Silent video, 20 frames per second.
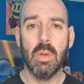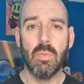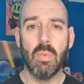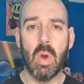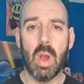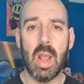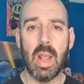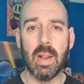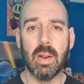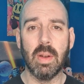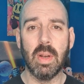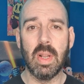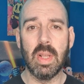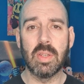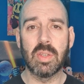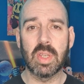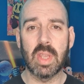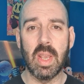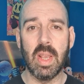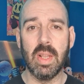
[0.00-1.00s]
Right,
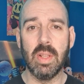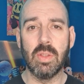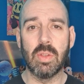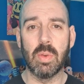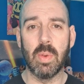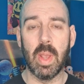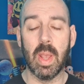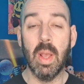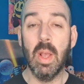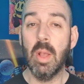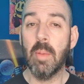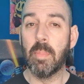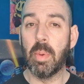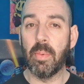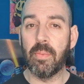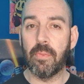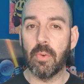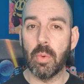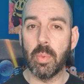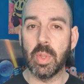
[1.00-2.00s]
let's get into it.
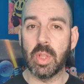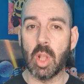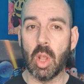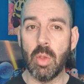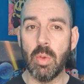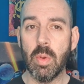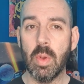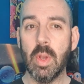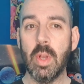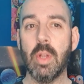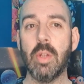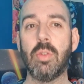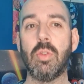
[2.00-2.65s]
But before we do,